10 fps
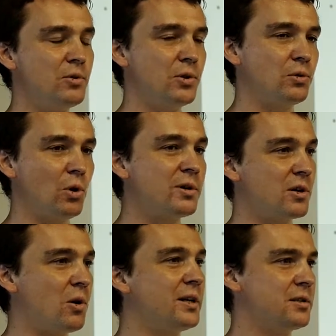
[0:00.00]
So
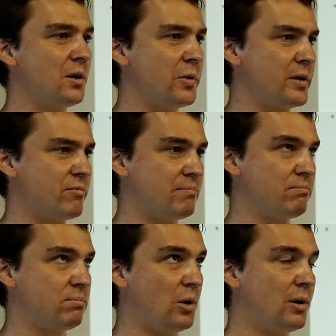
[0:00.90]
DockerCon is going
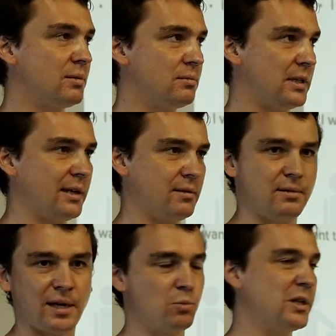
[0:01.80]
on like
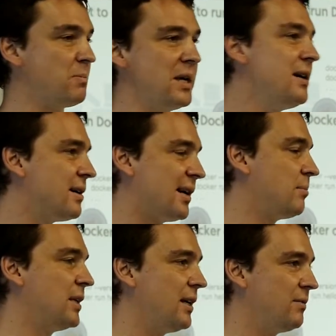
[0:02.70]
as we speak, I
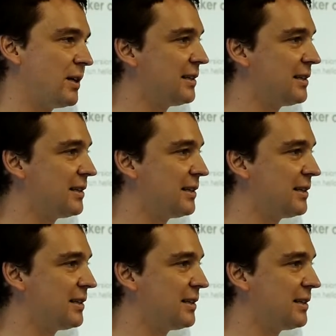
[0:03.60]
believe.